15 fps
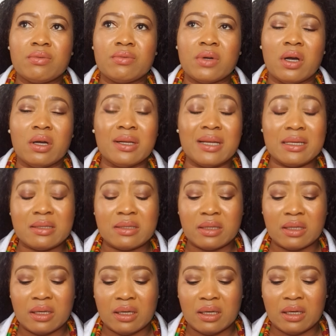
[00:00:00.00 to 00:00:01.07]

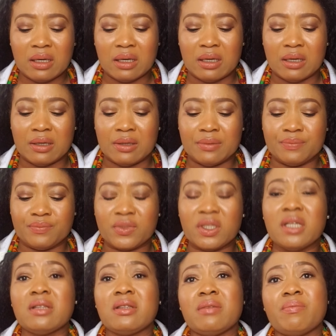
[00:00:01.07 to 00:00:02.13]
honestly,
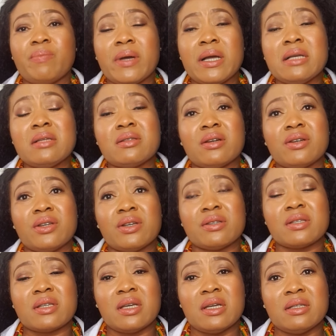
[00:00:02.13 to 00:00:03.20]
it depends on your
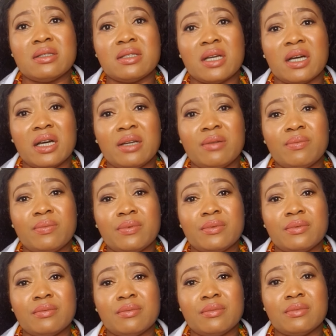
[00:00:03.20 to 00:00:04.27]
skin type.
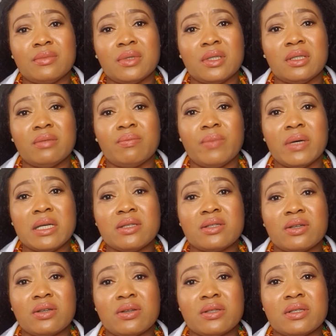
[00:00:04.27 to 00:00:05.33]
It depends
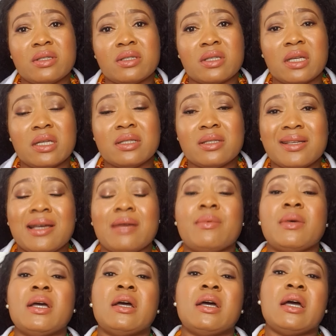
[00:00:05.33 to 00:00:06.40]
on your skin type,
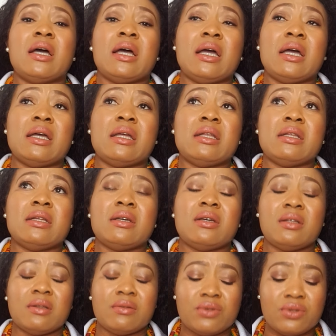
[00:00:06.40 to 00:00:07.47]
and
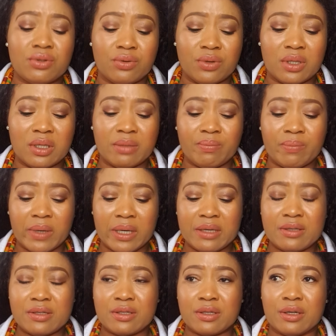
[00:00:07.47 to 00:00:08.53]
it
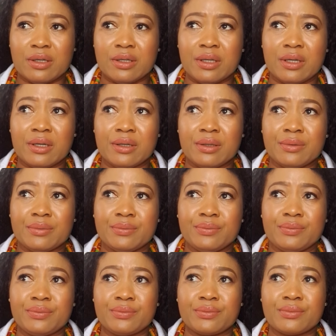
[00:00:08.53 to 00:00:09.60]
depends on
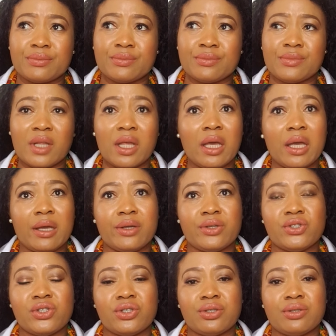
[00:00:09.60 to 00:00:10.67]

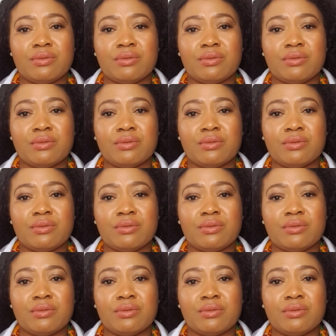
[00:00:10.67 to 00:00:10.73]
age.